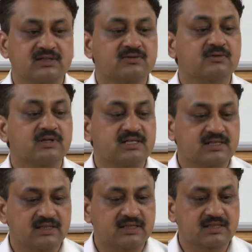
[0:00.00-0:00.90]
So let's say
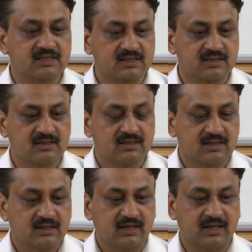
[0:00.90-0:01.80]
this is an